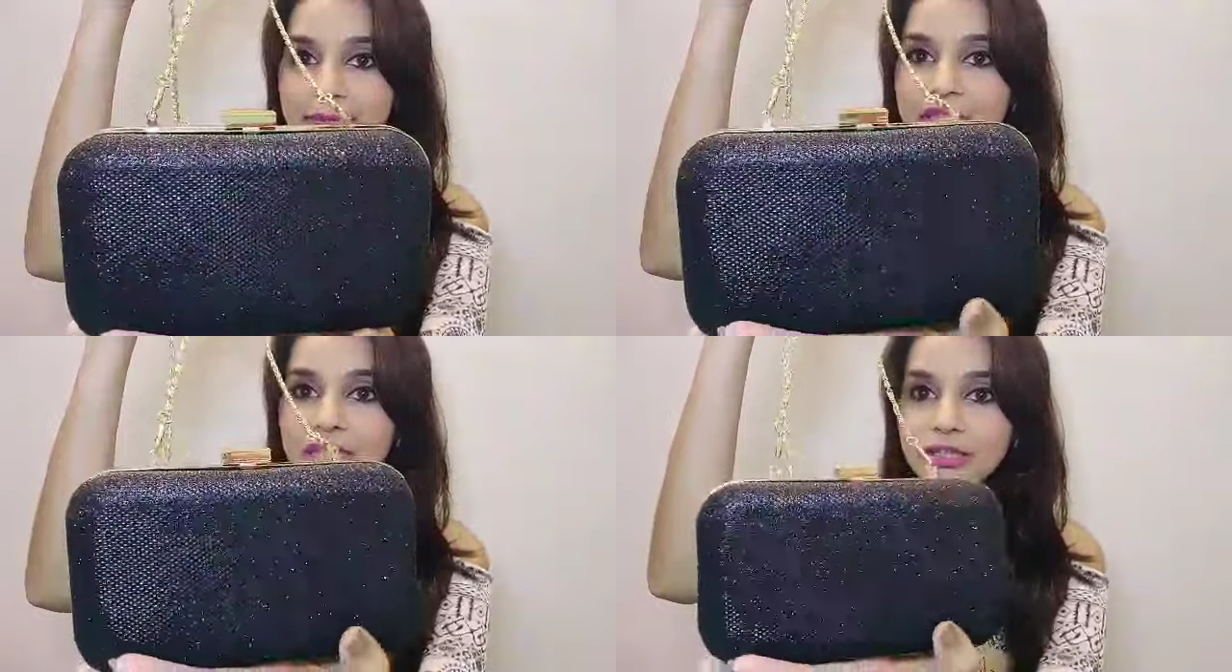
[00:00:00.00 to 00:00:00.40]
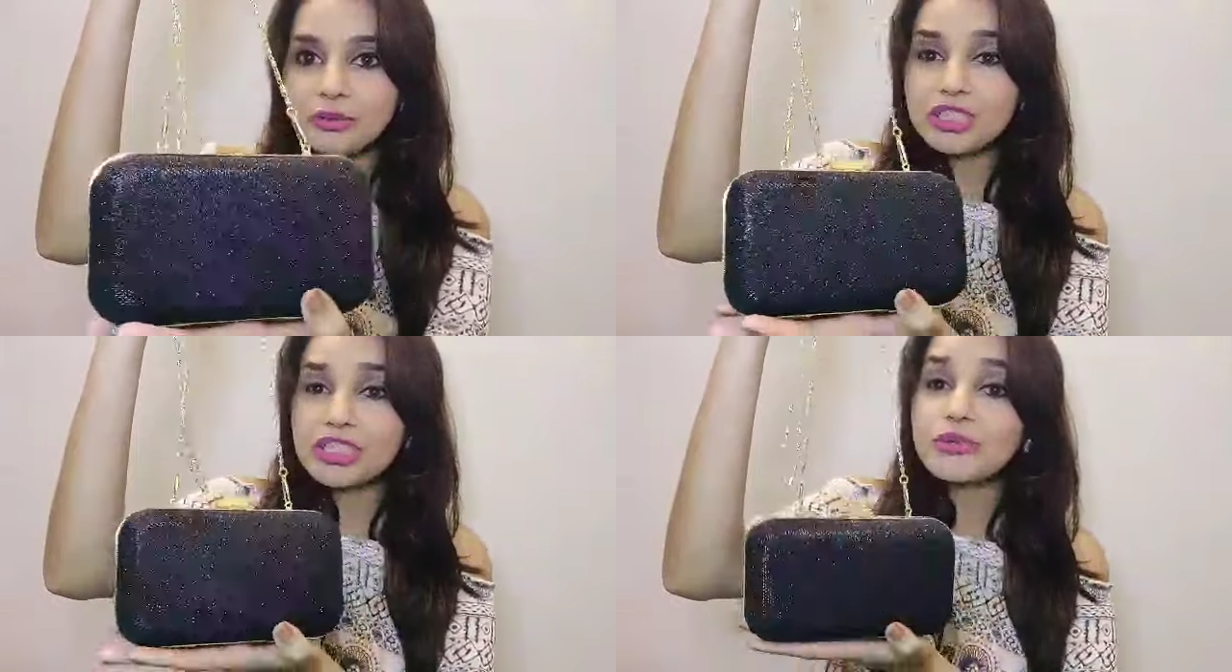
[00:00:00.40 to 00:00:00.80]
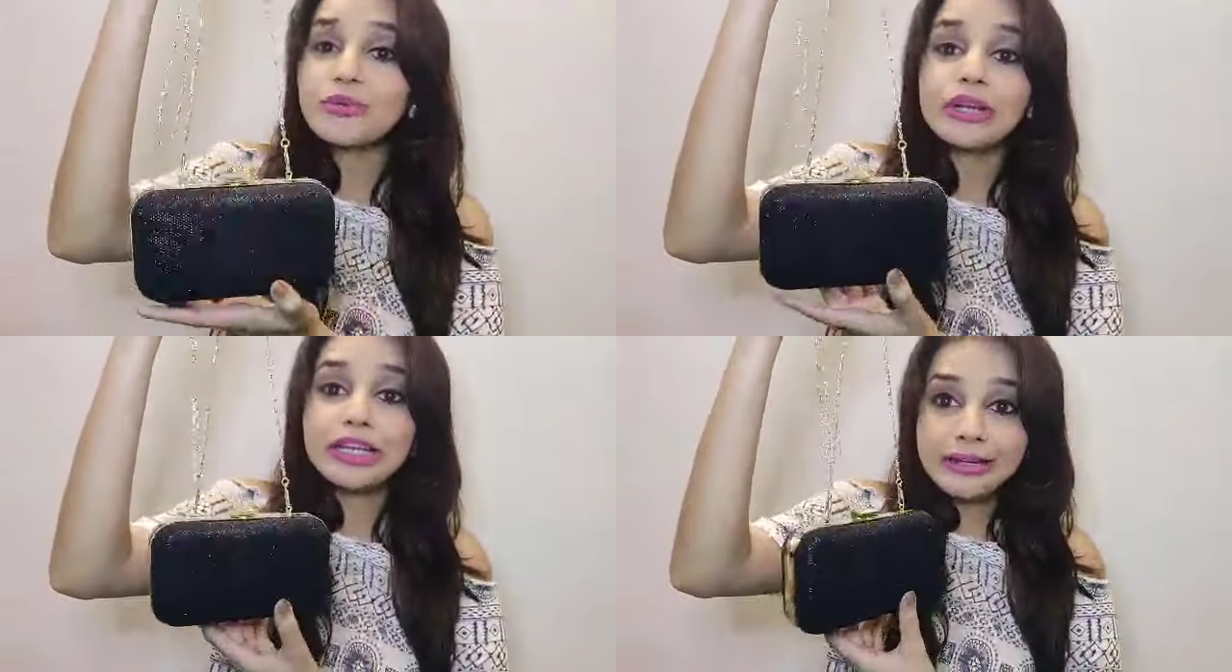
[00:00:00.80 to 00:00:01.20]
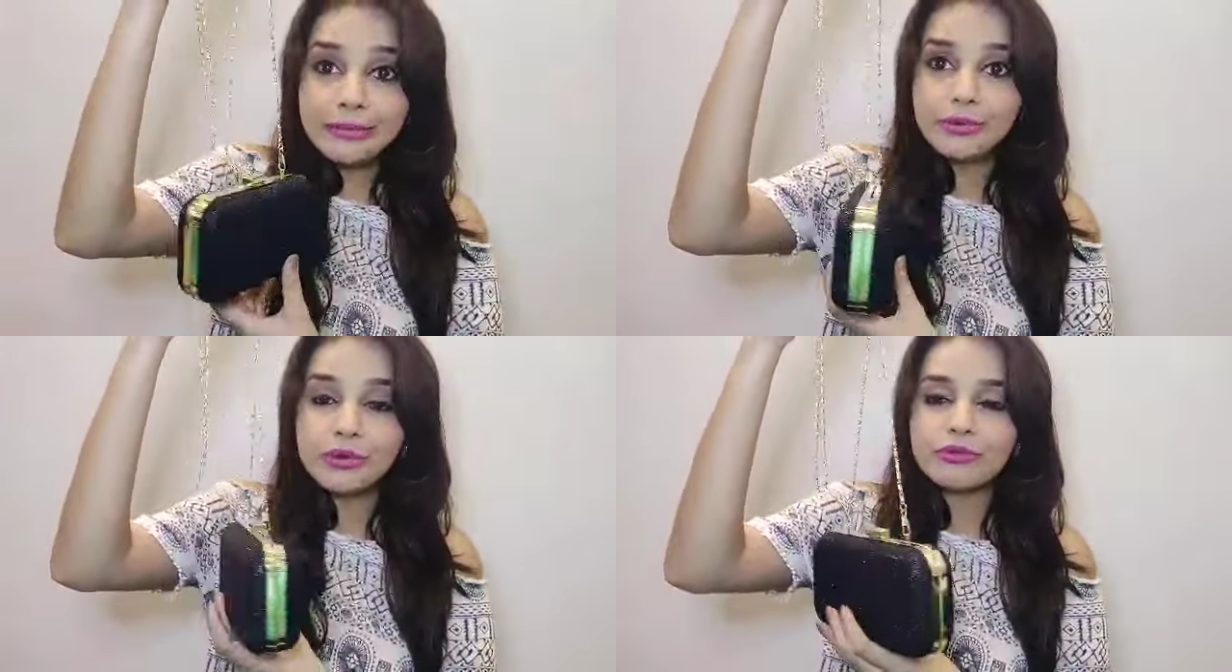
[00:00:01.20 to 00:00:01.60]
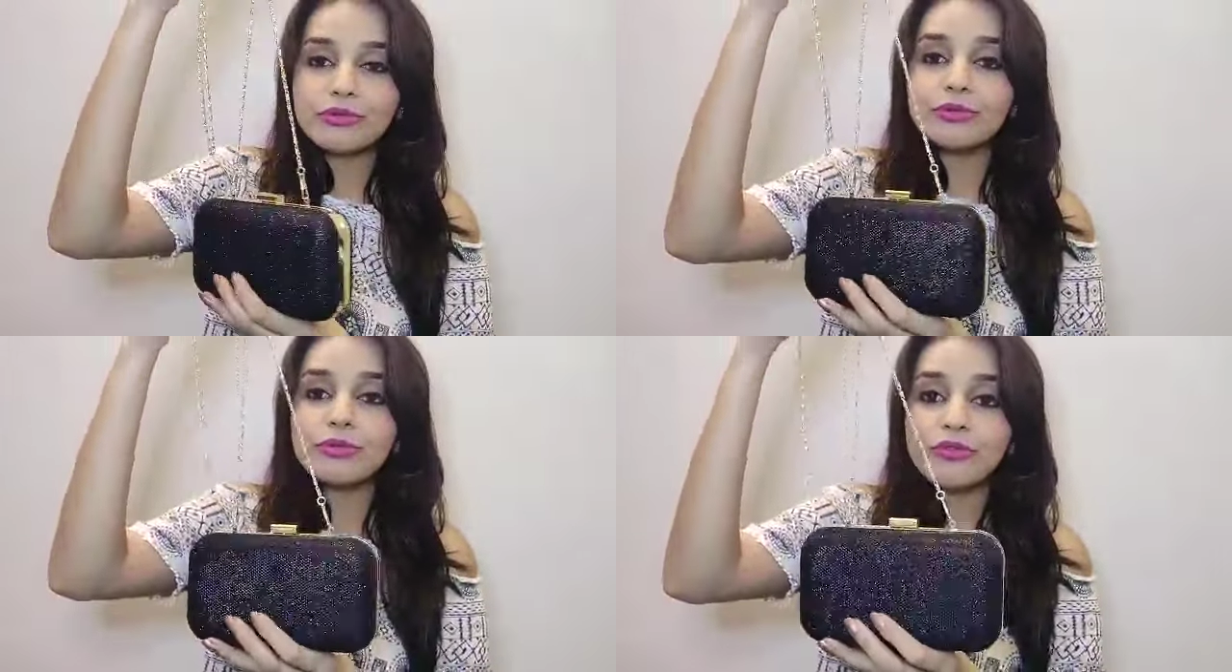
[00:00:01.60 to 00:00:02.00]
let me tell you, it's really beautiful,